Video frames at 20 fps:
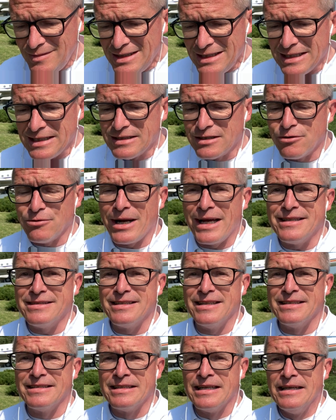This
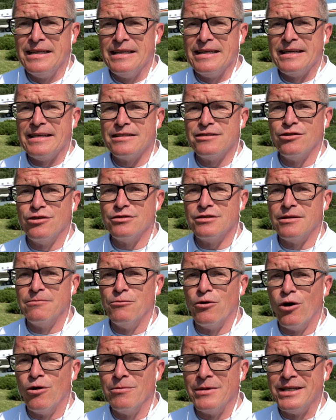crisis is not a
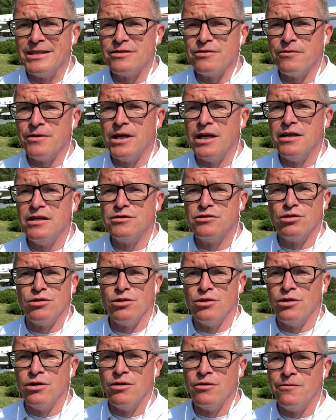moment
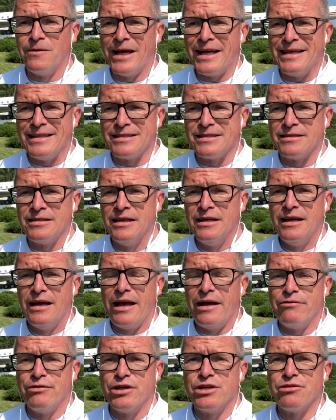to waste.
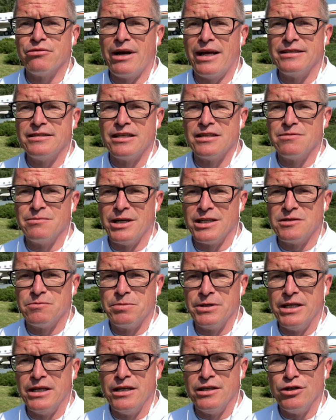Every crisis must
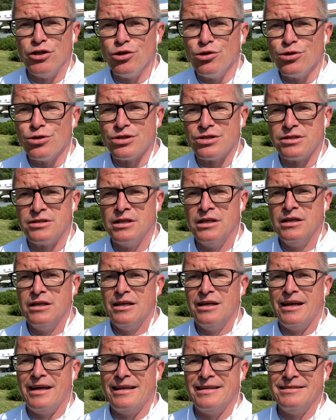be used.
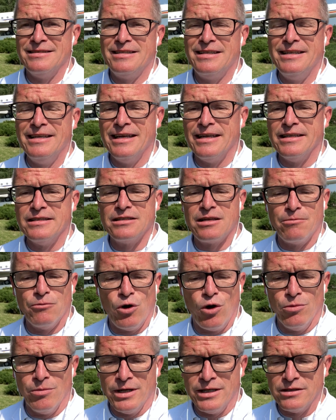And here is the
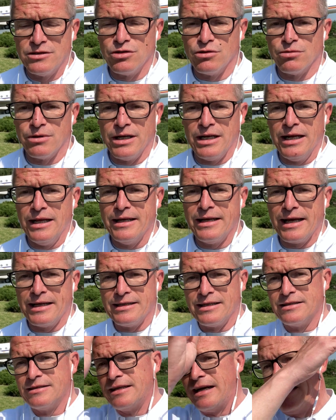moment to really get
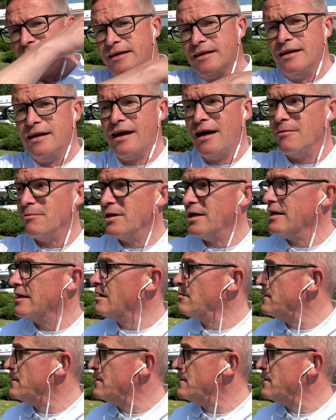it done. I'm a little